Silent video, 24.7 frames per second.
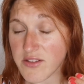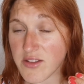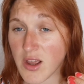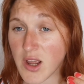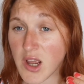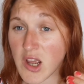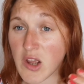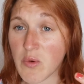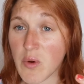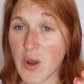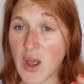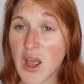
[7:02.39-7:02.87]

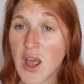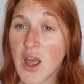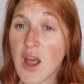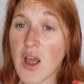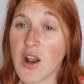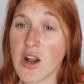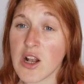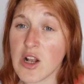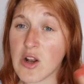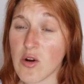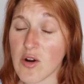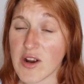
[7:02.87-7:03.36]
So
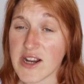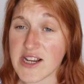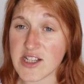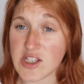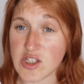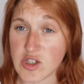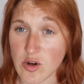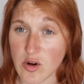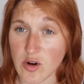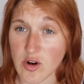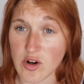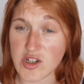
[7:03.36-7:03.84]

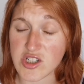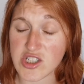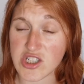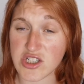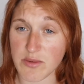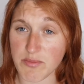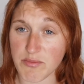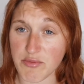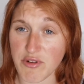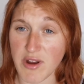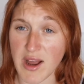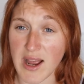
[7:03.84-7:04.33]
Lloyd
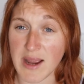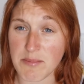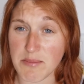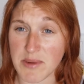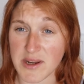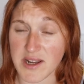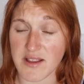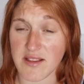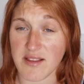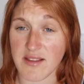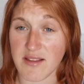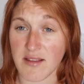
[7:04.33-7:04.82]
George, the
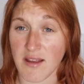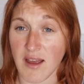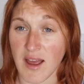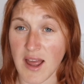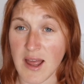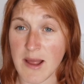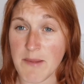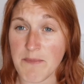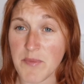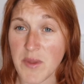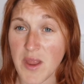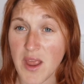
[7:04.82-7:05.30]
Prime
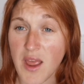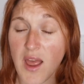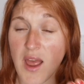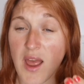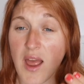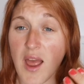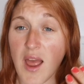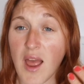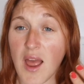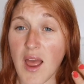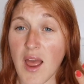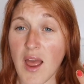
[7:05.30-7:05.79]
Minister,
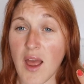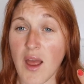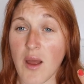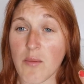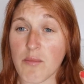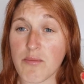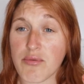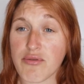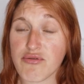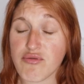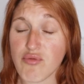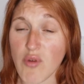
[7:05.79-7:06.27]

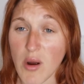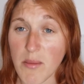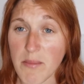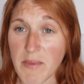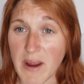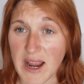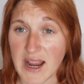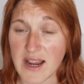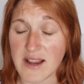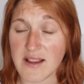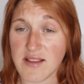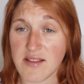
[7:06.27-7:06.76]

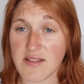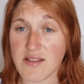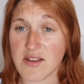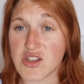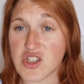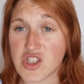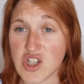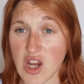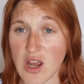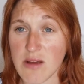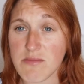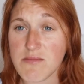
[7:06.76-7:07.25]
promised
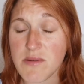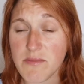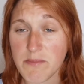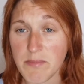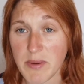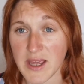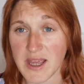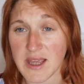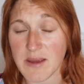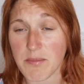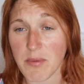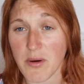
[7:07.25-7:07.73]
the
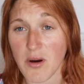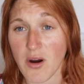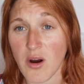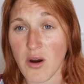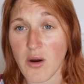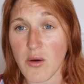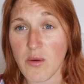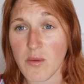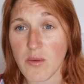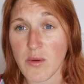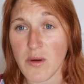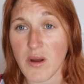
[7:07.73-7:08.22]
German
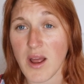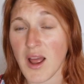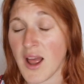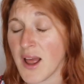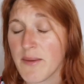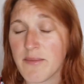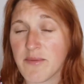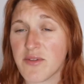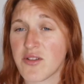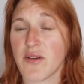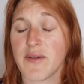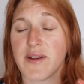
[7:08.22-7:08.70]
people,
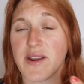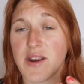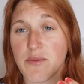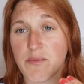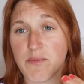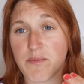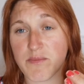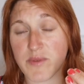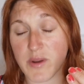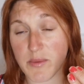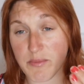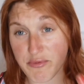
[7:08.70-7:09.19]

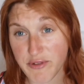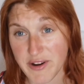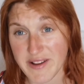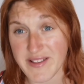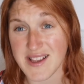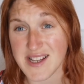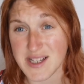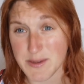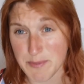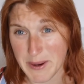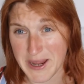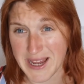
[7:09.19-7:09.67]
the
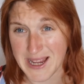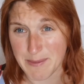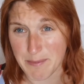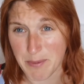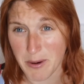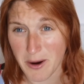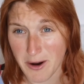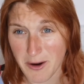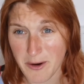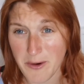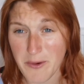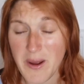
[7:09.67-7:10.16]
British
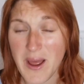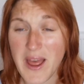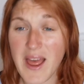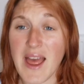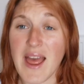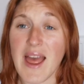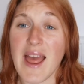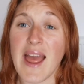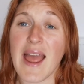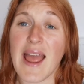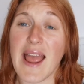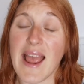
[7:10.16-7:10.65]
people,
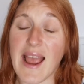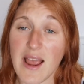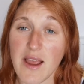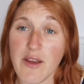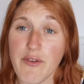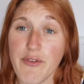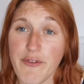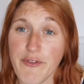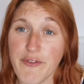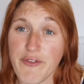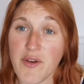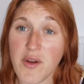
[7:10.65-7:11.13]

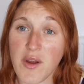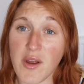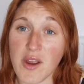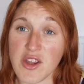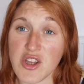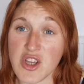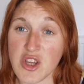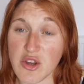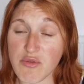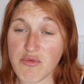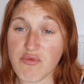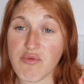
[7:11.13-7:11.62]
if
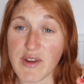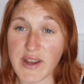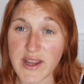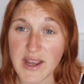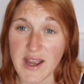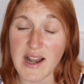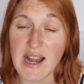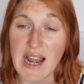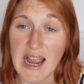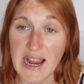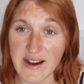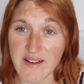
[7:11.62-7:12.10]
you
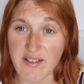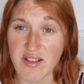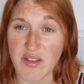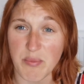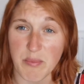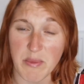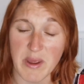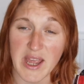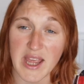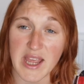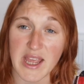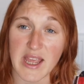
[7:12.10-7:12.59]

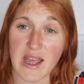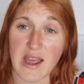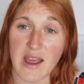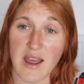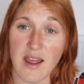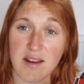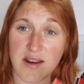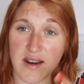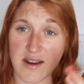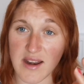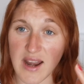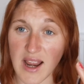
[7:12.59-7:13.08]
re-elect me
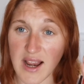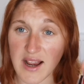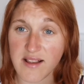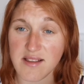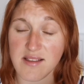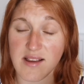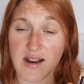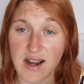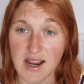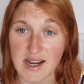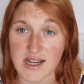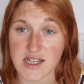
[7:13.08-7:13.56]
at the
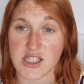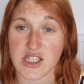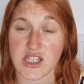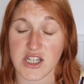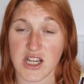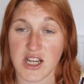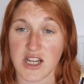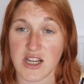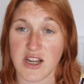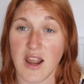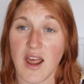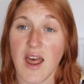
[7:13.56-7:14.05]
next
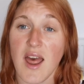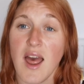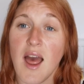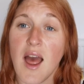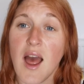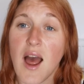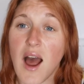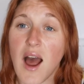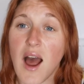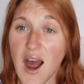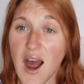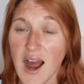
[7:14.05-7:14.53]
election,
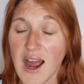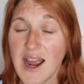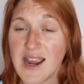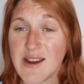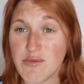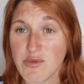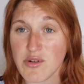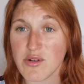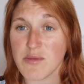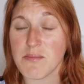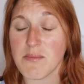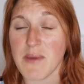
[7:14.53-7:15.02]

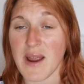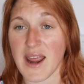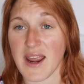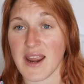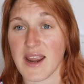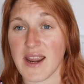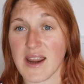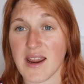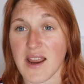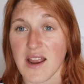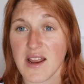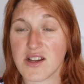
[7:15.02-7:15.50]
I will
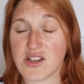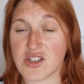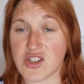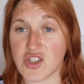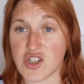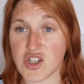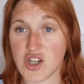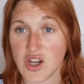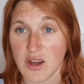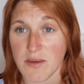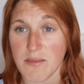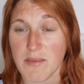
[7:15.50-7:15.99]
make
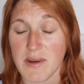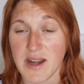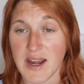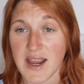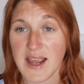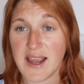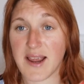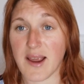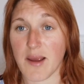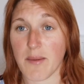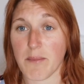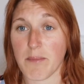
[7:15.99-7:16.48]

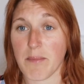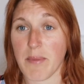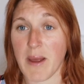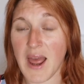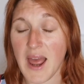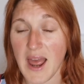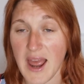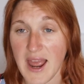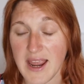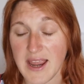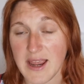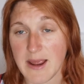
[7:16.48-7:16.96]
Germany
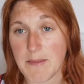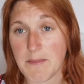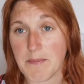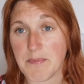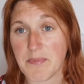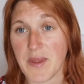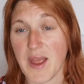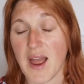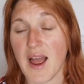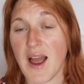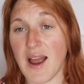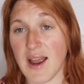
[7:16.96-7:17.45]
pay.
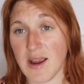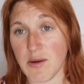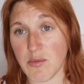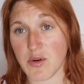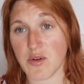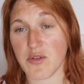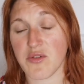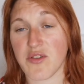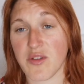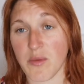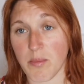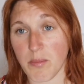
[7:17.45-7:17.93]
I
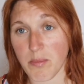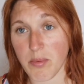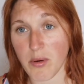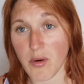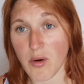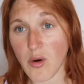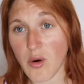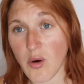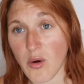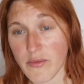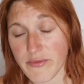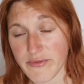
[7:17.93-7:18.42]
will
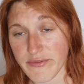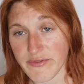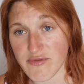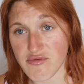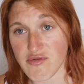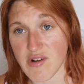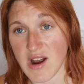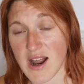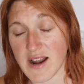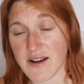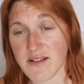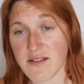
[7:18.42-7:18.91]
support
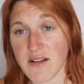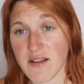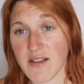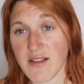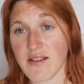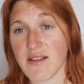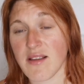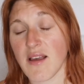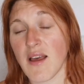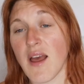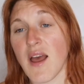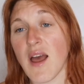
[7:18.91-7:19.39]

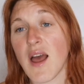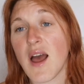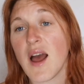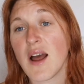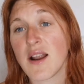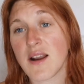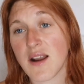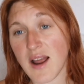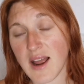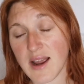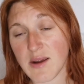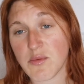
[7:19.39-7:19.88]
France,
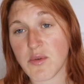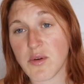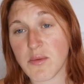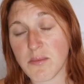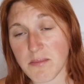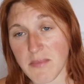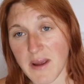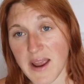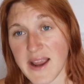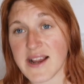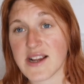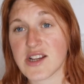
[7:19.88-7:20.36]
and I
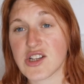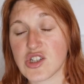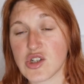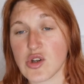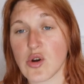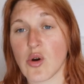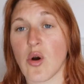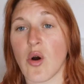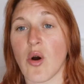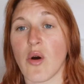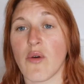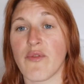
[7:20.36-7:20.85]
will make
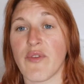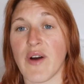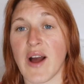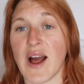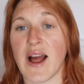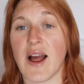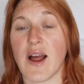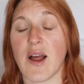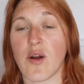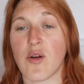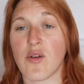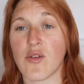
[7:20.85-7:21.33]
sure
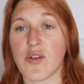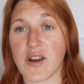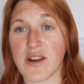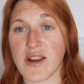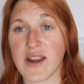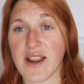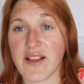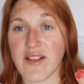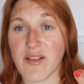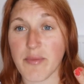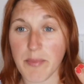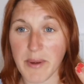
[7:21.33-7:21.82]
that
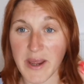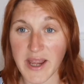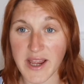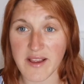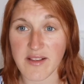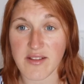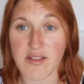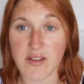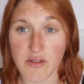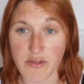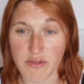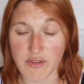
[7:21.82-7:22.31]
under these
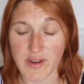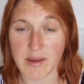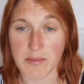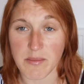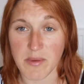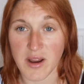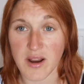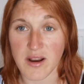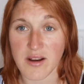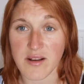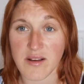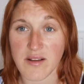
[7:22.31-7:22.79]
peace
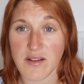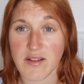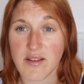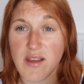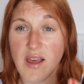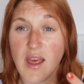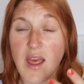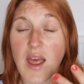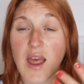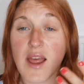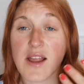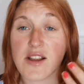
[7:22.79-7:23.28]

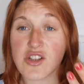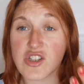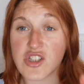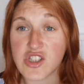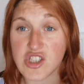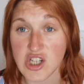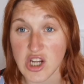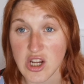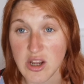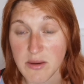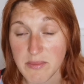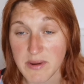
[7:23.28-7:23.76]
agreements,
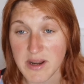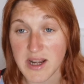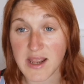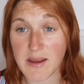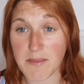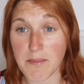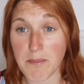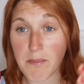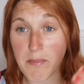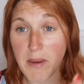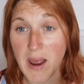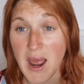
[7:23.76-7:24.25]

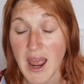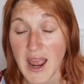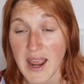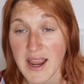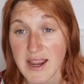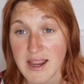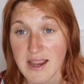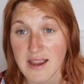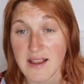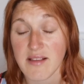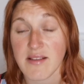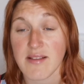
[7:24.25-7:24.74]
Germany
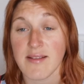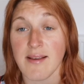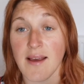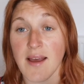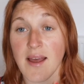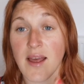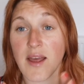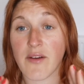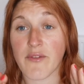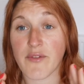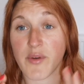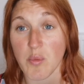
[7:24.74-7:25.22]

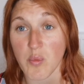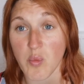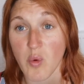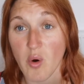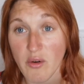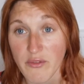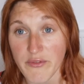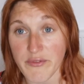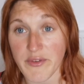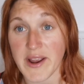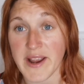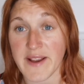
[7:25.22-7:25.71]
pays for
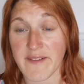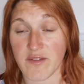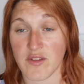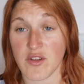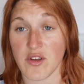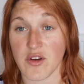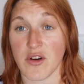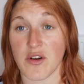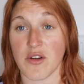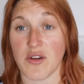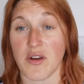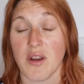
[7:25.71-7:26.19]
what
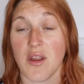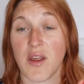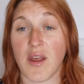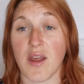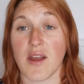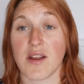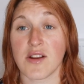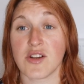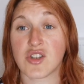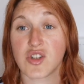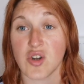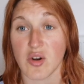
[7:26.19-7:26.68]
they'd done
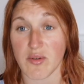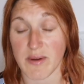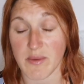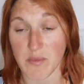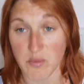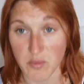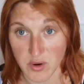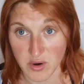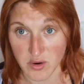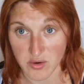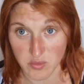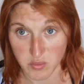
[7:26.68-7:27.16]

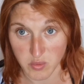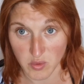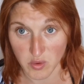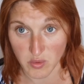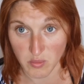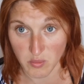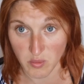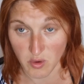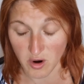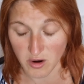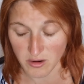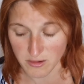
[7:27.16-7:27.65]
during World
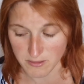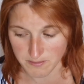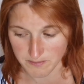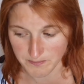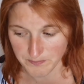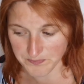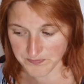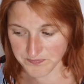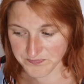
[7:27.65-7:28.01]
War One.